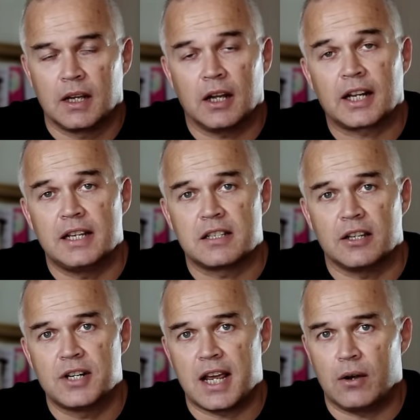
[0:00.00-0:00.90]
Okay,
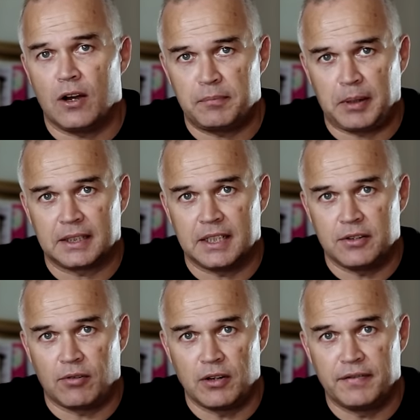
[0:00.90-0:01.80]
so now I've plugged in
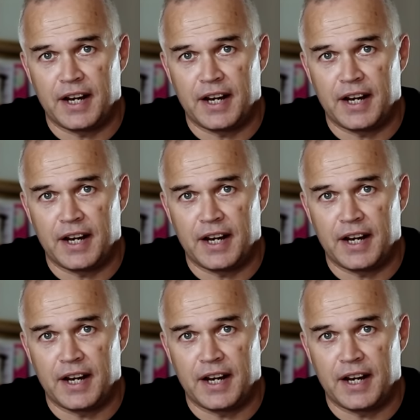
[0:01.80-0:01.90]
the Rode